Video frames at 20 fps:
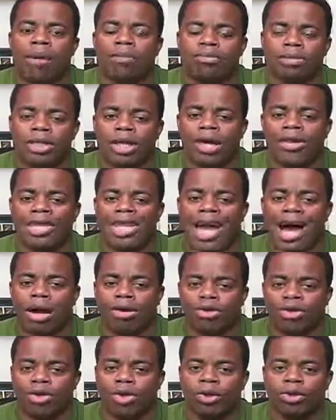Tell the
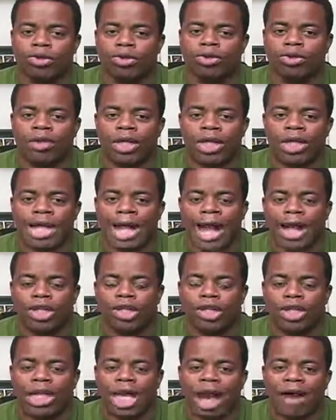outsourcer that they
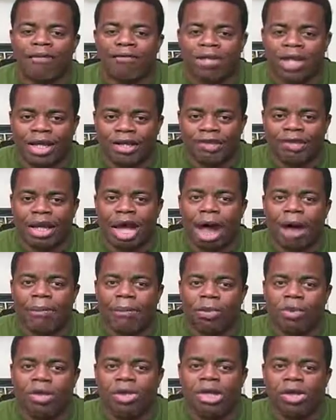actually have less time
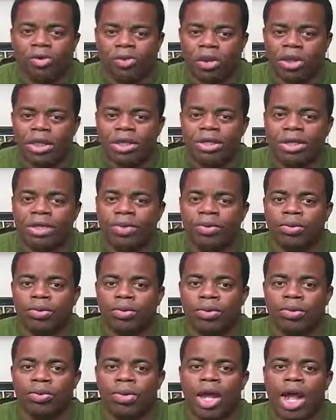than what they really do,
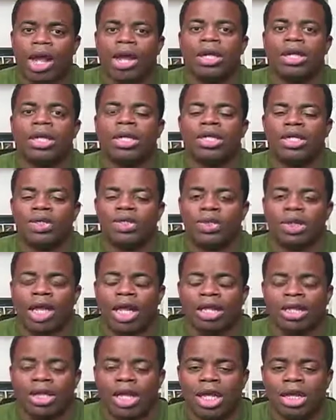okay? So
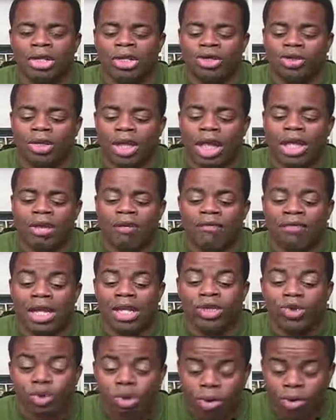that if they
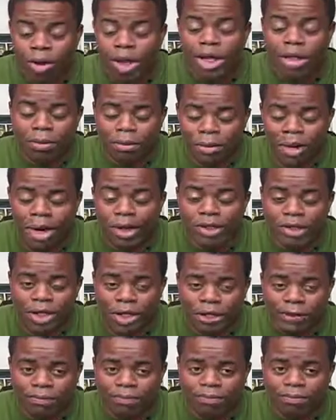do agree on a project,
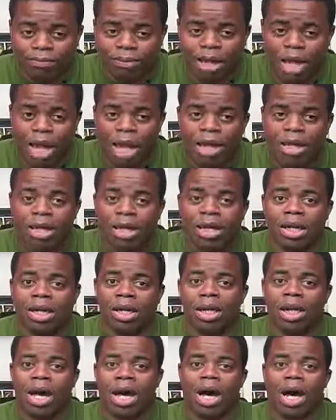okay,
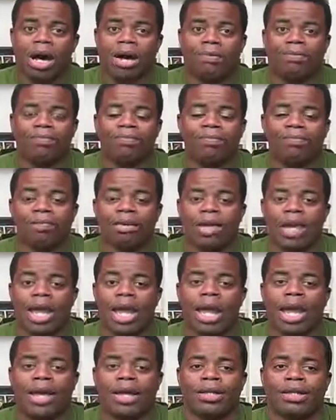
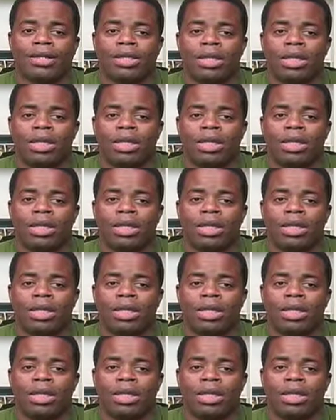and